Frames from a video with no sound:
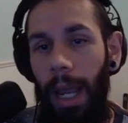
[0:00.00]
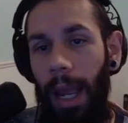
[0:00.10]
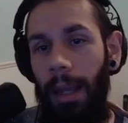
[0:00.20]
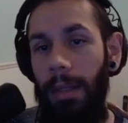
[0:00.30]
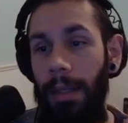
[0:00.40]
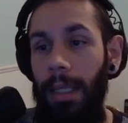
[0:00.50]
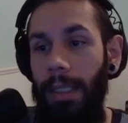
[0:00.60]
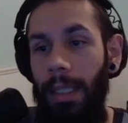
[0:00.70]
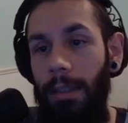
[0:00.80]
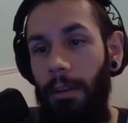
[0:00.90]
and this
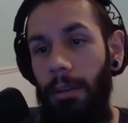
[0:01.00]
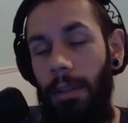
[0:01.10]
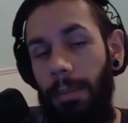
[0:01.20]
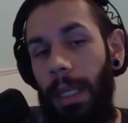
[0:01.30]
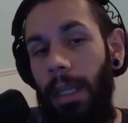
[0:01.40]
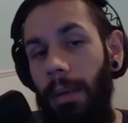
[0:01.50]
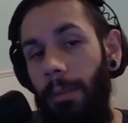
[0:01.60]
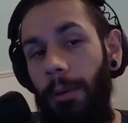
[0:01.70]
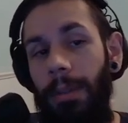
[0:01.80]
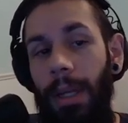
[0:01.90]
is going to be the
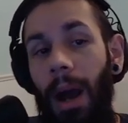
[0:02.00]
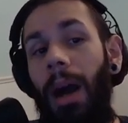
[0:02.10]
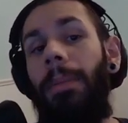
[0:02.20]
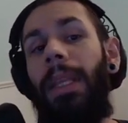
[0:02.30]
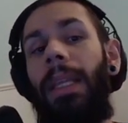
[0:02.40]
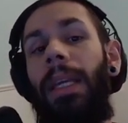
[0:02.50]
most commonly